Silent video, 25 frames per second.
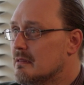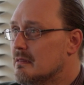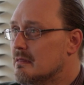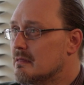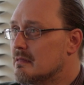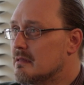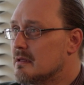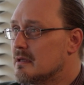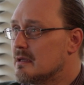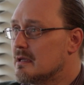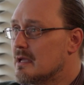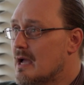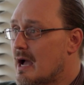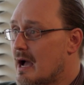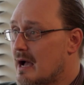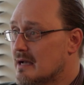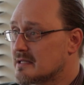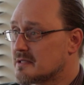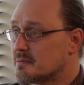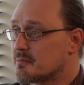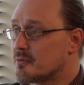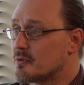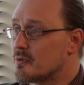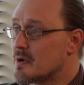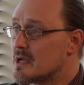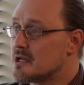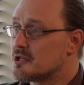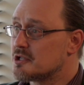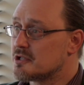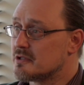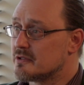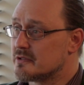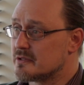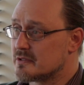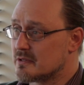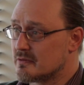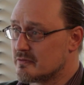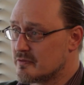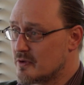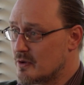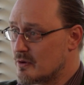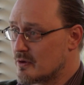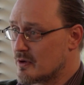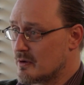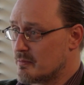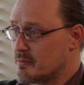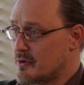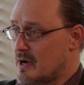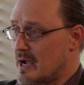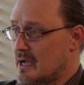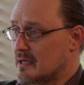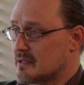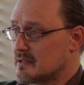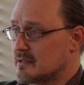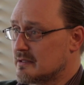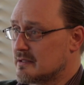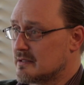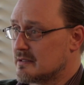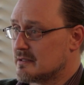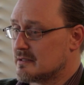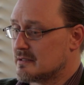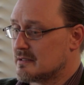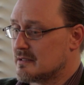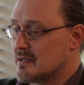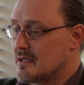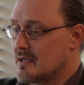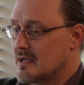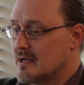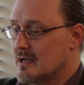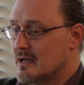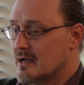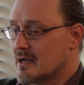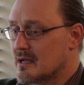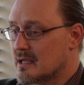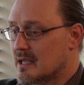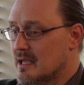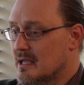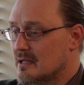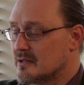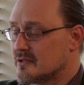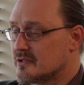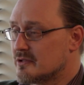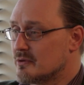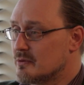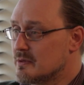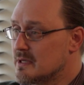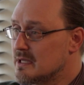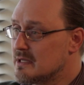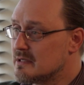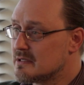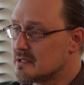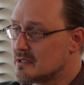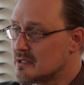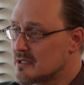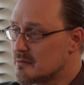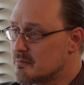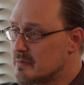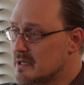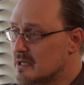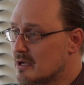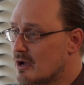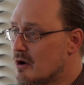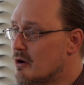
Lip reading: the aspirations of yoga practice can so easily be